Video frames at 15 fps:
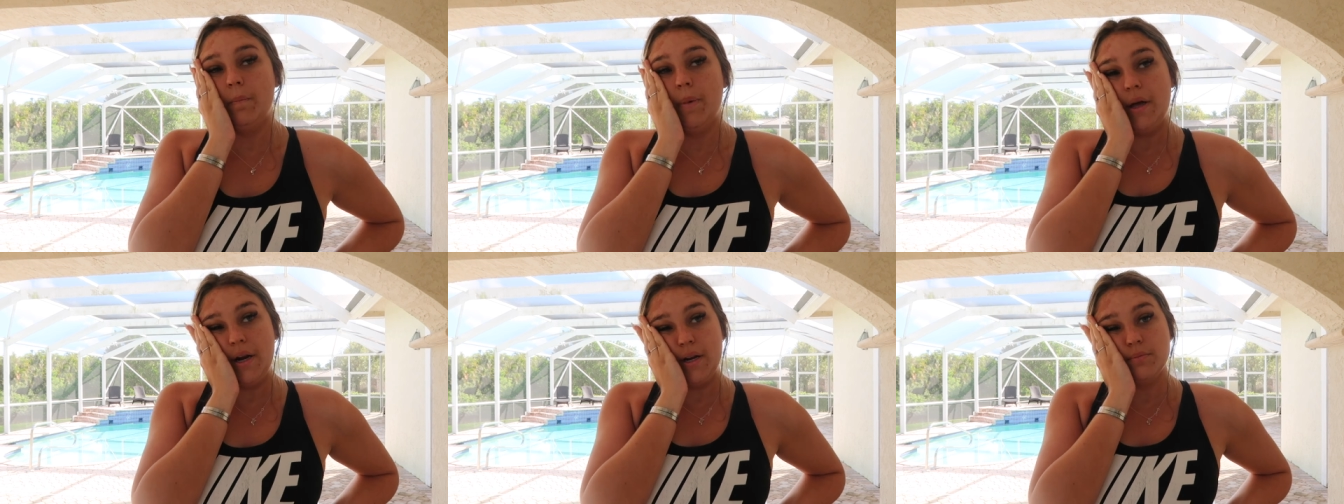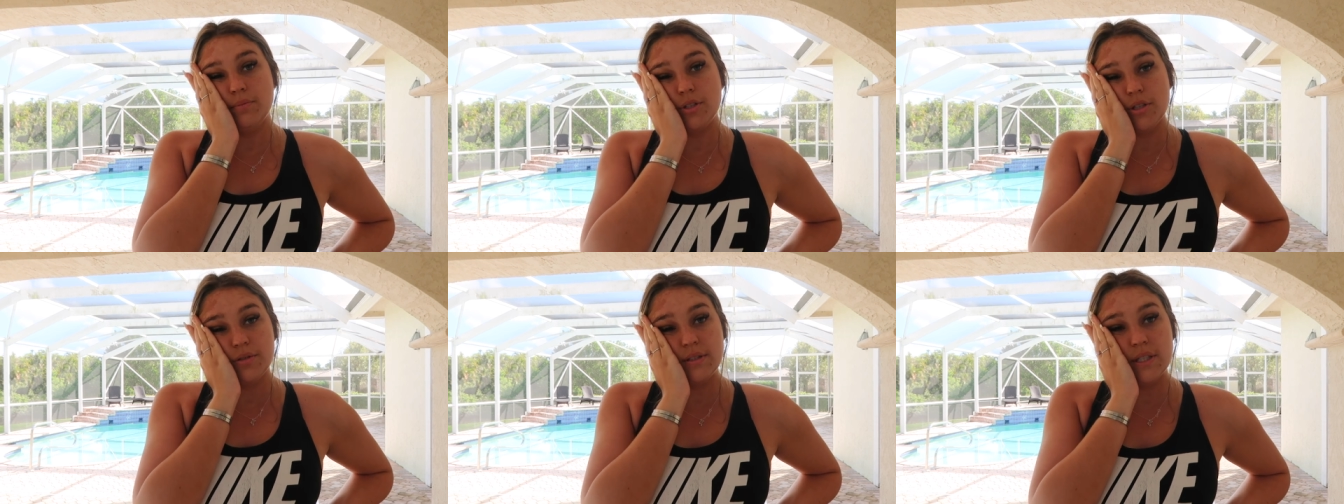But I'm
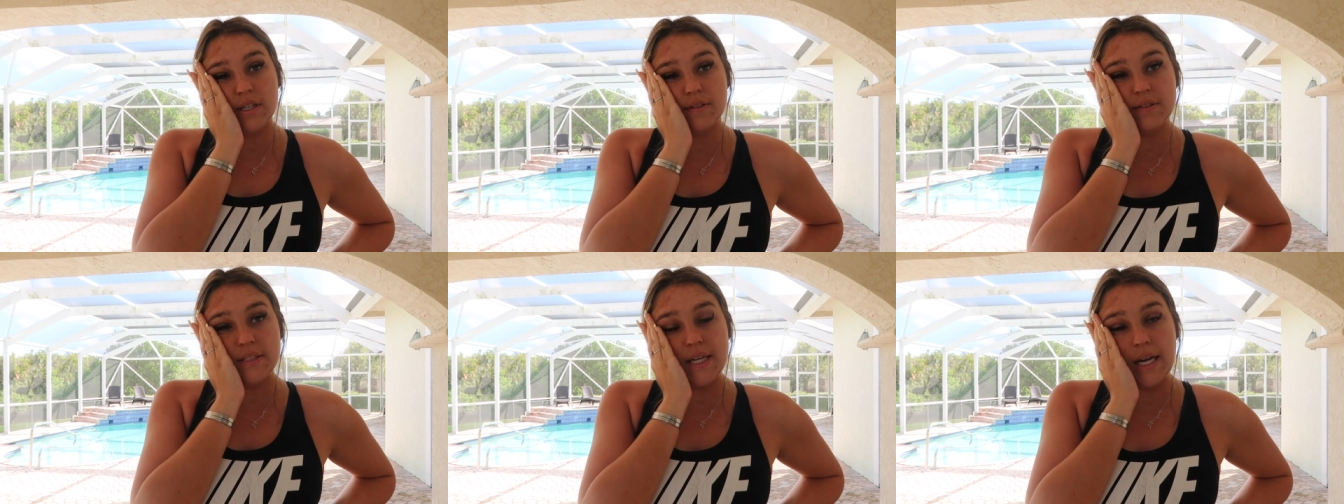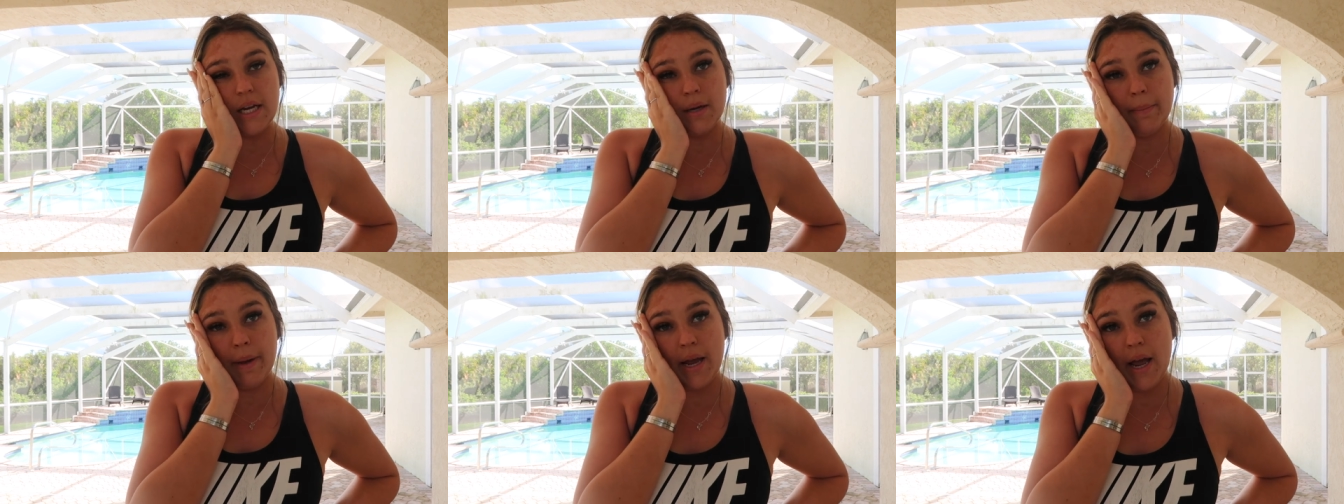so sick of
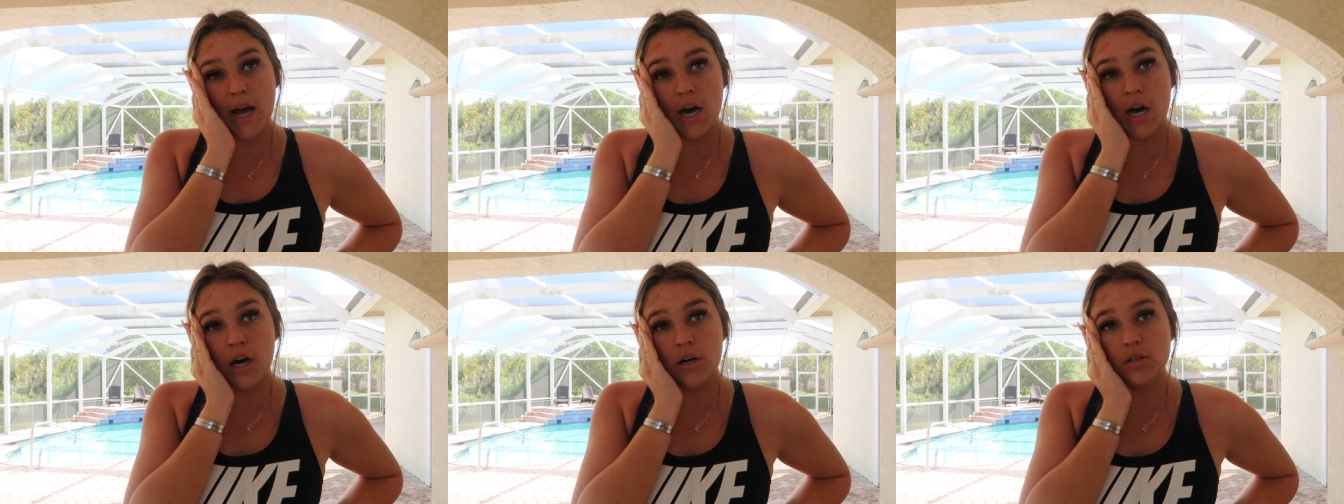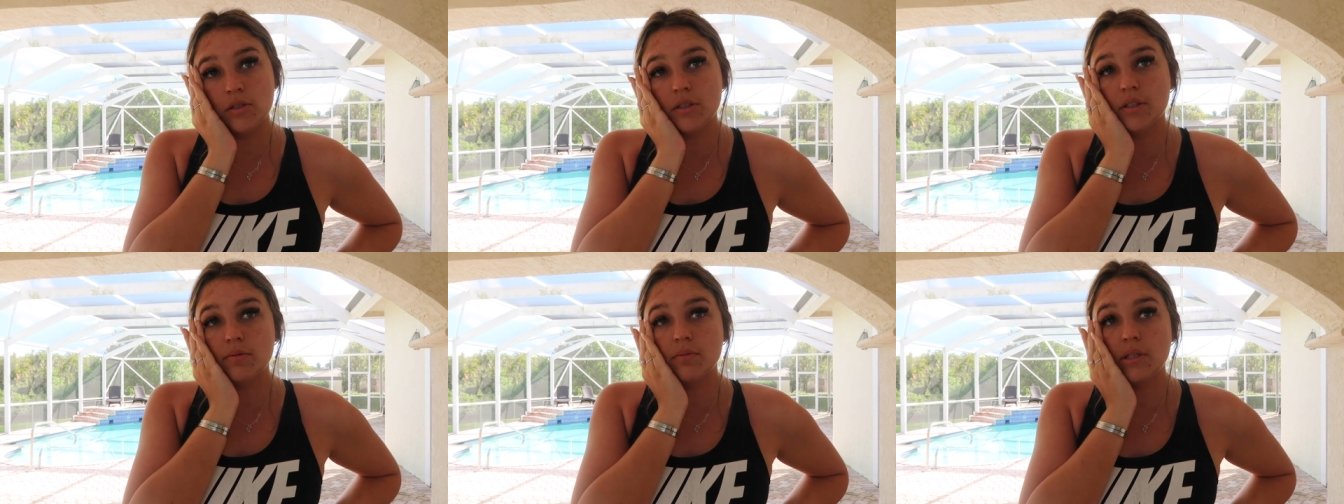staying in my
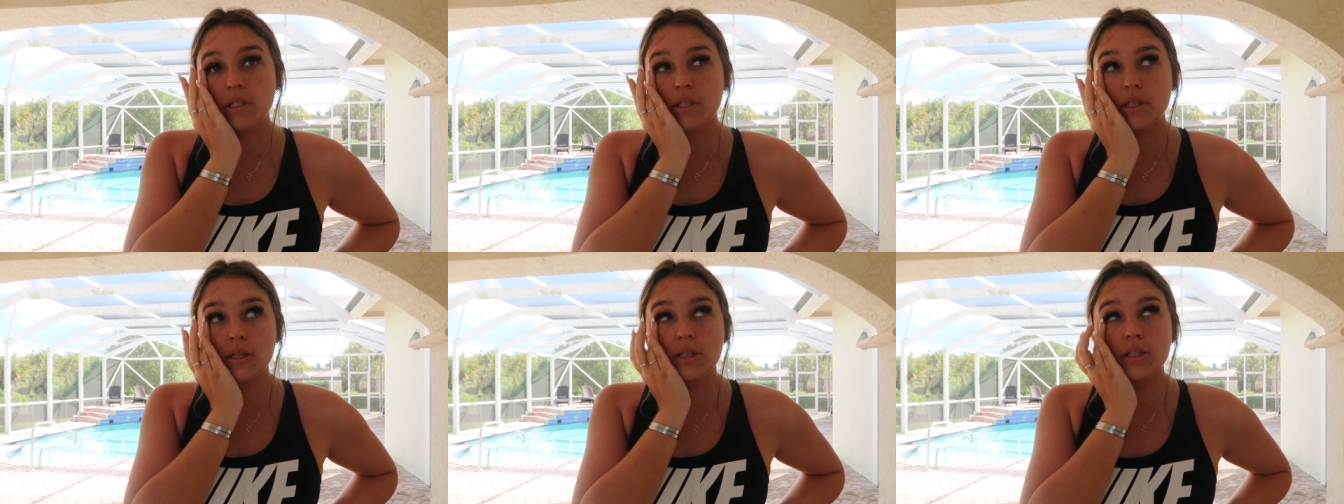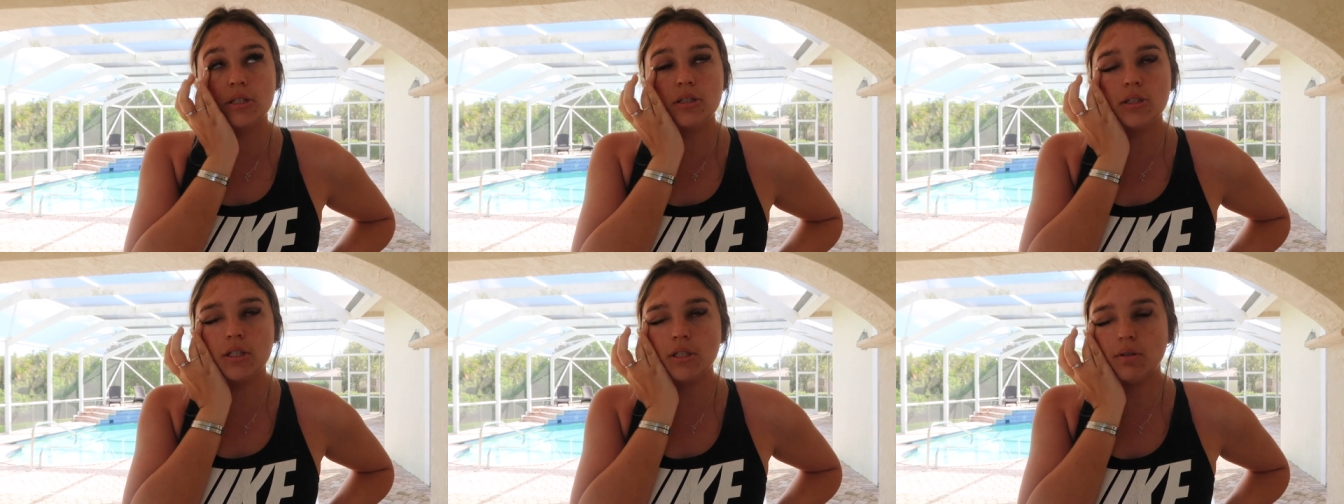house and like
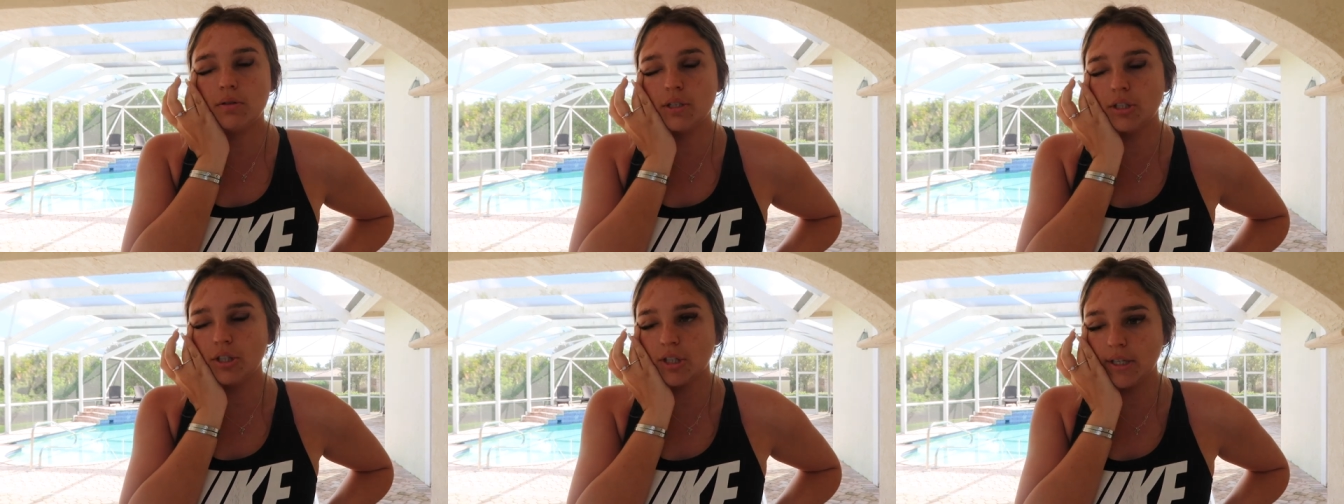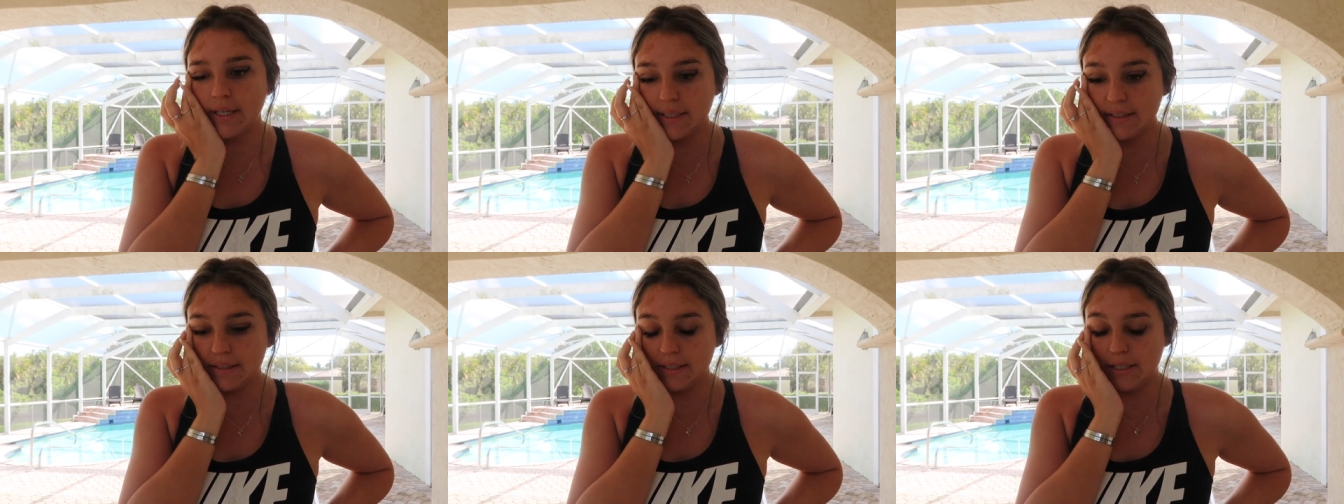literally going
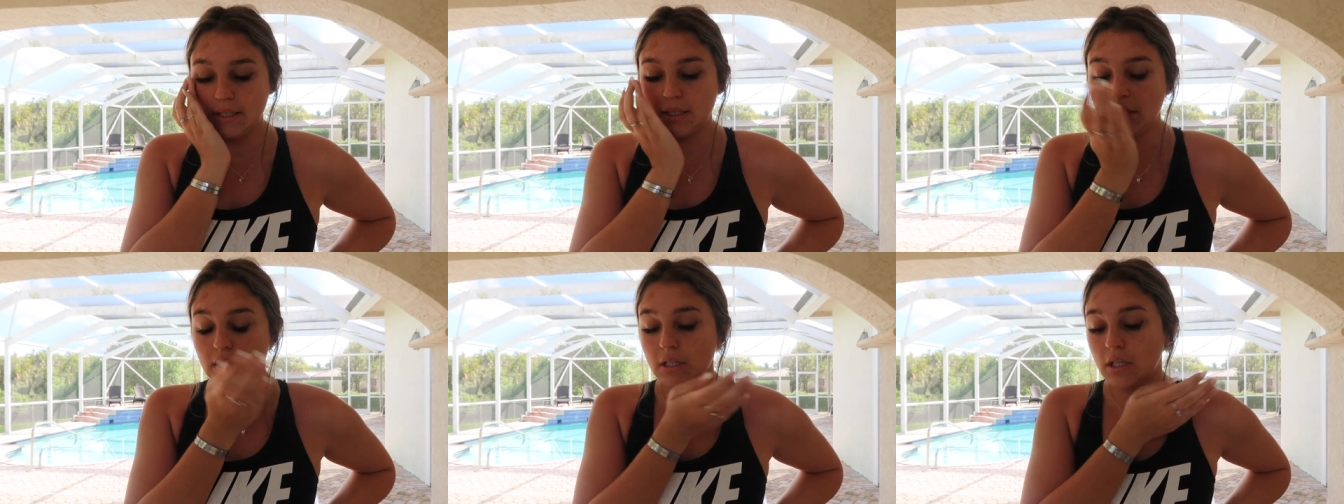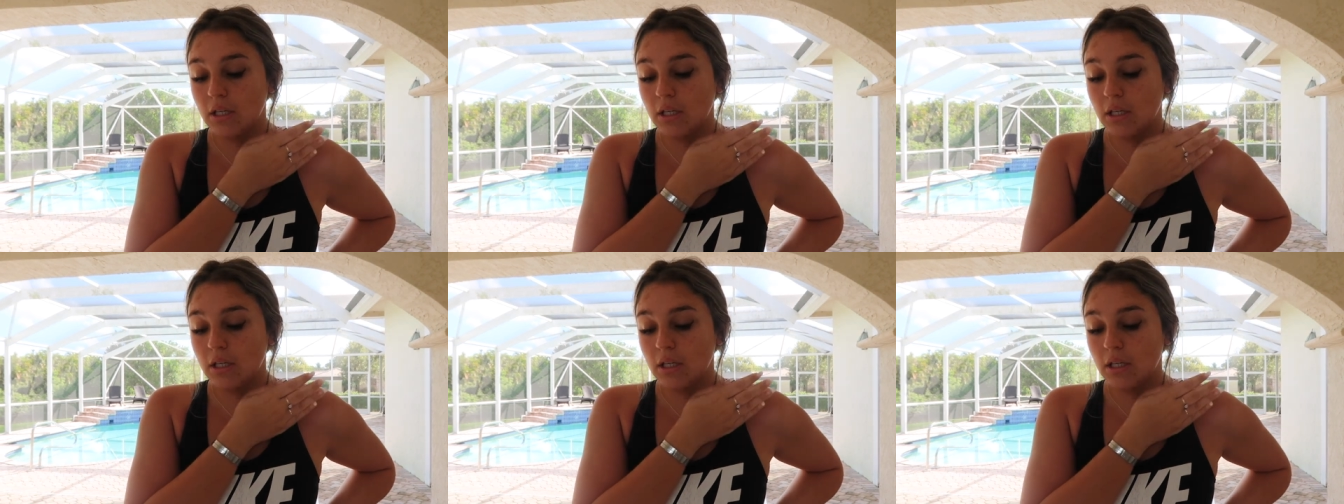crazy.